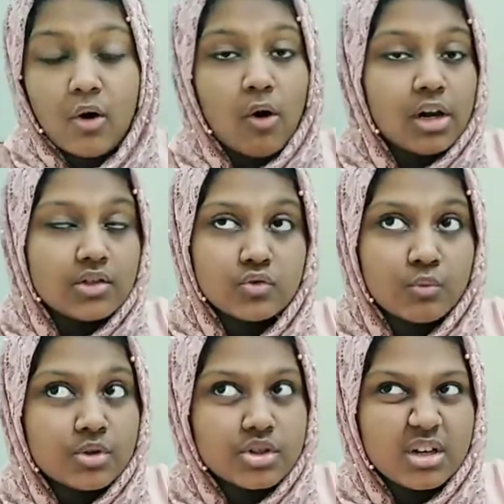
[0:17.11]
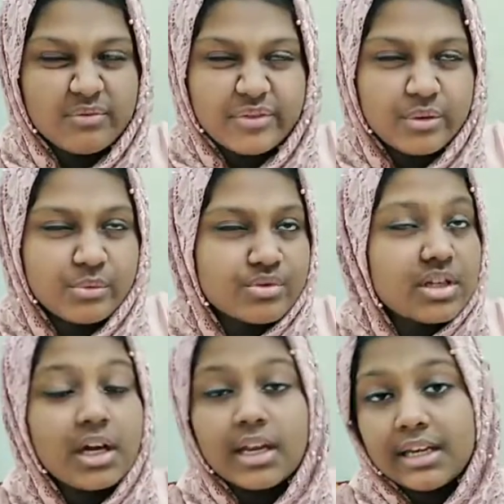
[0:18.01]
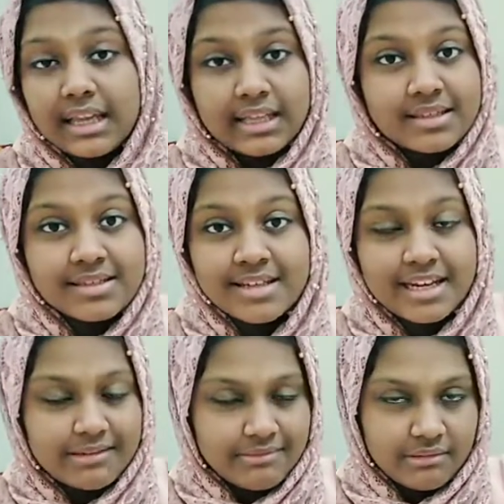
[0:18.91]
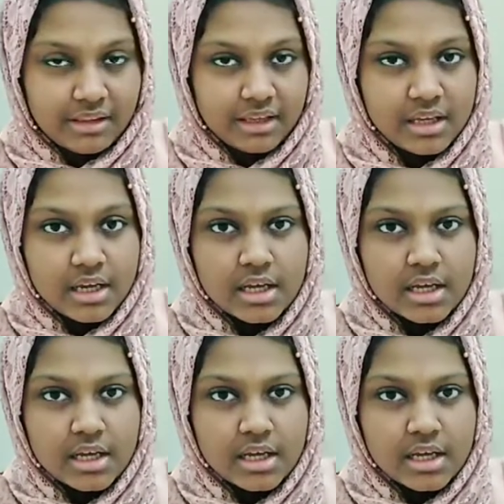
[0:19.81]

all are so much confused, tensed and everything.